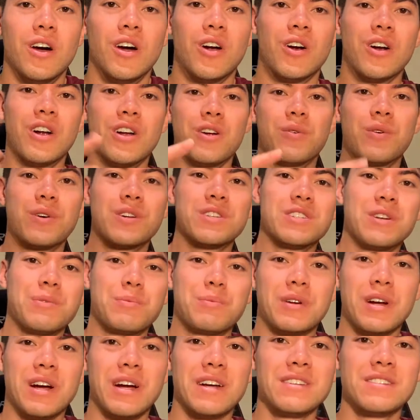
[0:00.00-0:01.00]
Alright, what is up
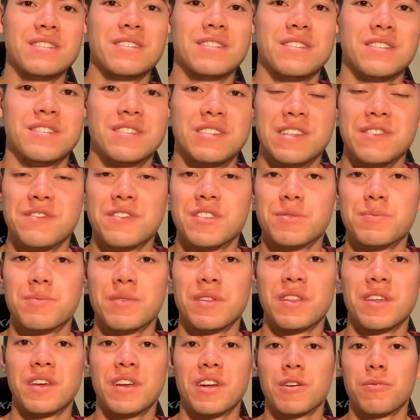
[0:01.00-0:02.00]
guys? Steven Smith
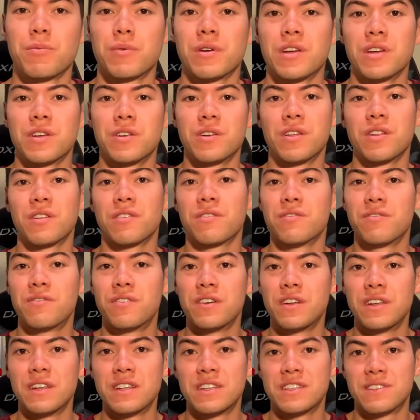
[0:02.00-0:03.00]
here, bringing you another
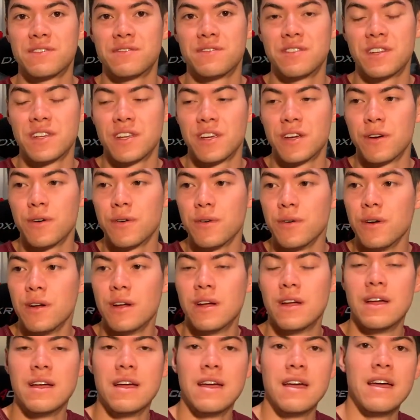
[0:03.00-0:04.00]
fitness video.
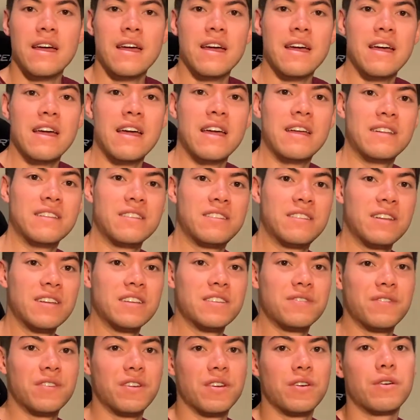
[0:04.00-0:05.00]
And in today's
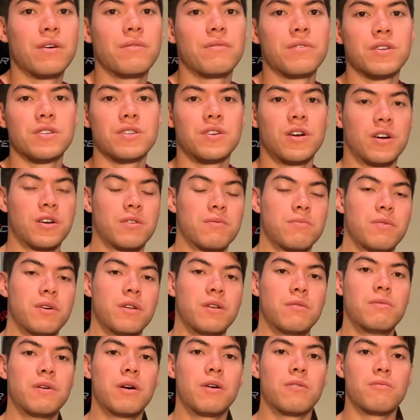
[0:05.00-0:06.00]
video I'm going to talk a bit
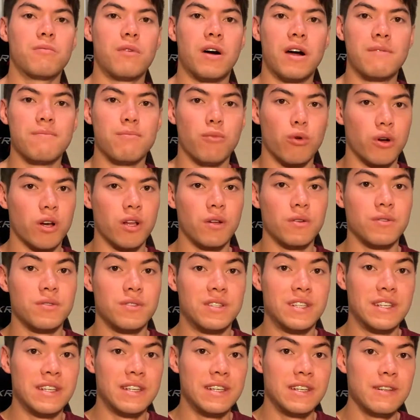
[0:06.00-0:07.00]
about my morning
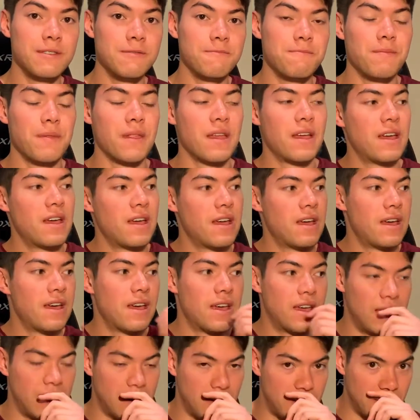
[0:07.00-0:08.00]
routine
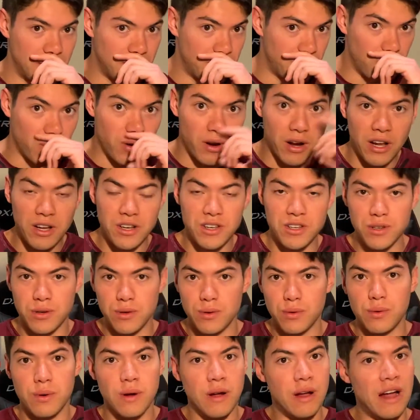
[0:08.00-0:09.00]
and what I
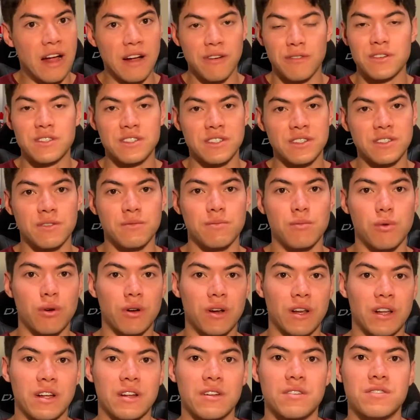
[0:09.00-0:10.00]
do every single
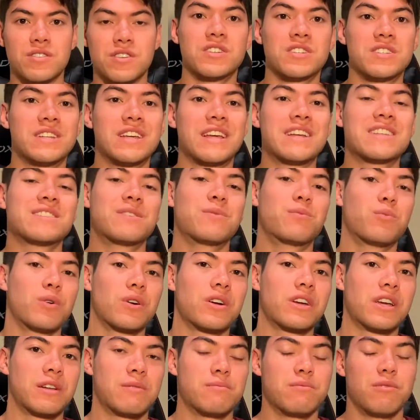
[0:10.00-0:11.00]
morning just to get some work
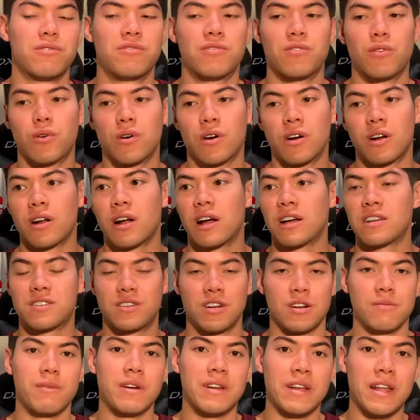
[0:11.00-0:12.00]
in before I
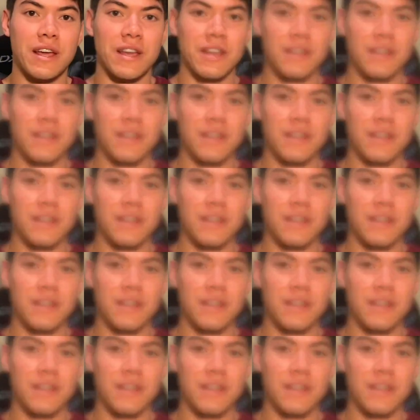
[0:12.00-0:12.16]
start my day.